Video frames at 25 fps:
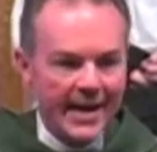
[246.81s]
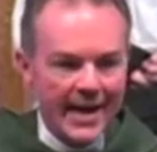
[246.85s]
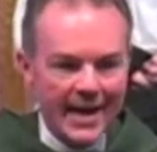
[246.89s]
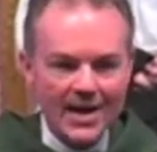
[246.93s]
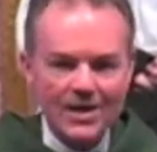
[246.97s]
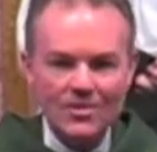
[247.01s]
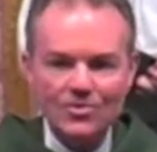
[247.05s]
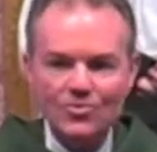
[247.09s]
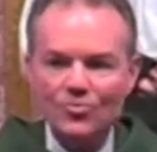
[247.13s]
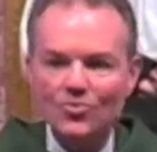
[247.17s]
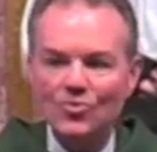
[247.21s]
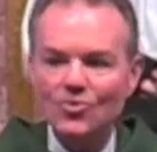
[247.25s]

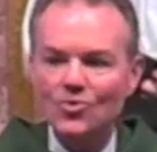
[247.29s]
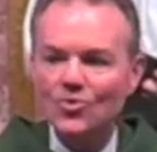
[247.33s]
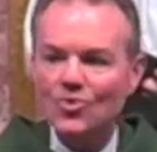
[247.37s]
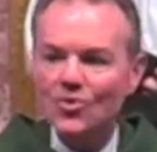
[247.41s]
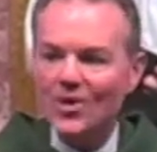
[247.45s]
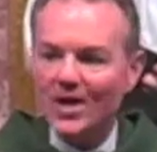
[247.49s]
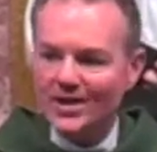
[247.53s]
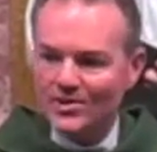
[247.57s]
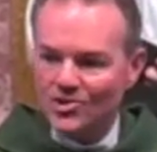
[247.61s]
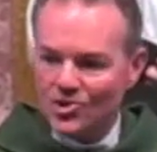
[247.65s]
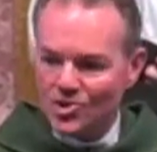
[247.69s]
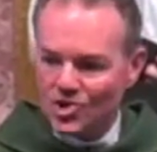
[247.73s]
Andrew
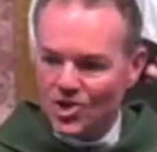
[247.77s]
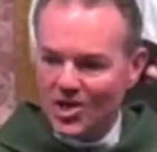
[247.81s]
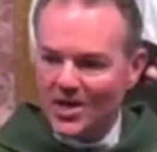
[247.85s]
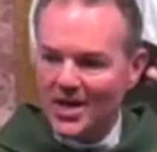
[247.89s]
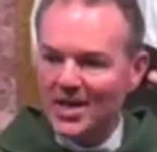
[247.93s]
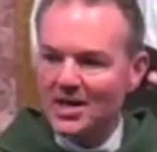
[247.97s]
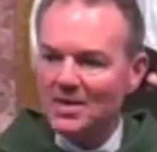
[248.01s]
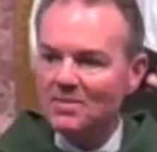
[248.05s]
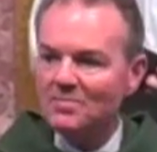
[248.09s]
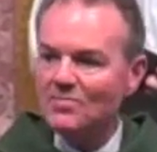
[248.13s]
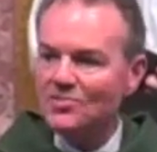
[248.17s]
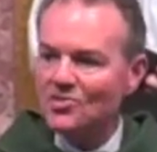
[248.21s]
and
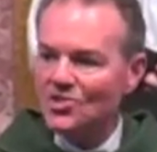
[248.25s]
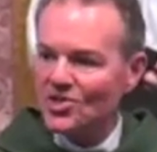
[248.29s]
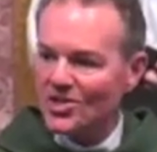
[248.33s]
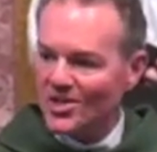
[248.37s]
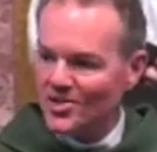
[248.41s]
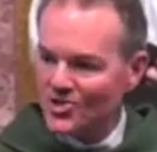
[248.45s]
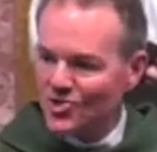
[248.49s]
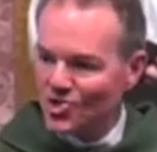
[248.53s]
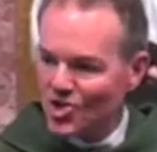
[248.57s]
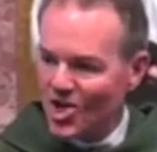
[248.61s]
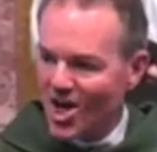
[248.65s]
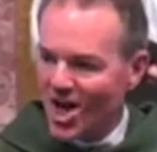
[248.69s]
James
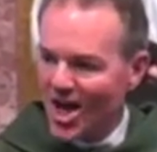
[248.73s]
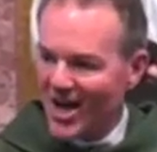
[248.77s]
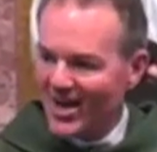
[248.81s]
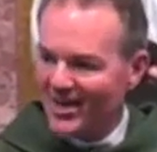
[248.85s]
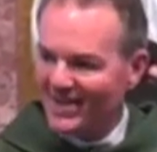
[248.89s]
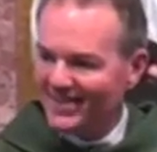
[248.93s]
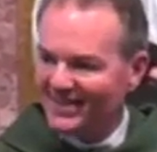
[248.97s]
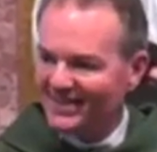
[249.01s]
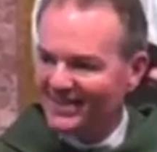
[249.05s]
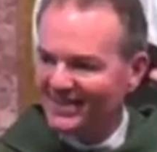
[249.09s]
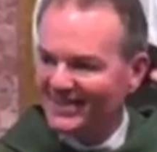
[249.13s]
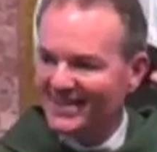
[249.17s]
and
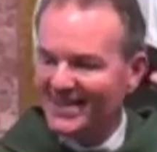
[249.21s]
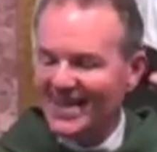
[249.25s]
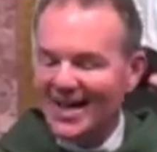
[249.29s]
John